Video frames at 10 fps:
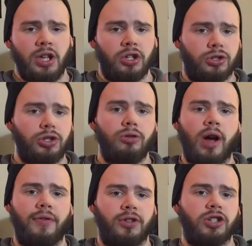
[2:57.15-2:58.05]
you do
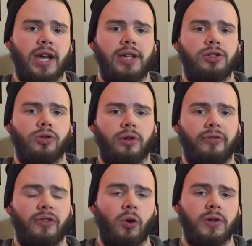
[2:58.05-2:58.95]
have to change your
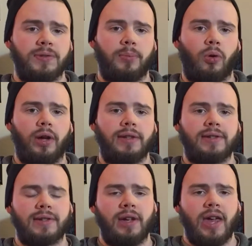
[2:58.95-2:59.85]
focus
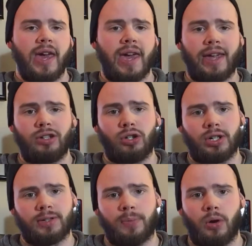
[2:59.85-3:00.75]
points and your
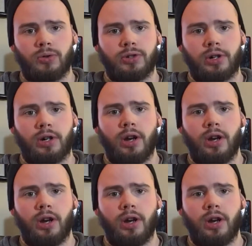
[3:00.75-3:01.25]
exposure,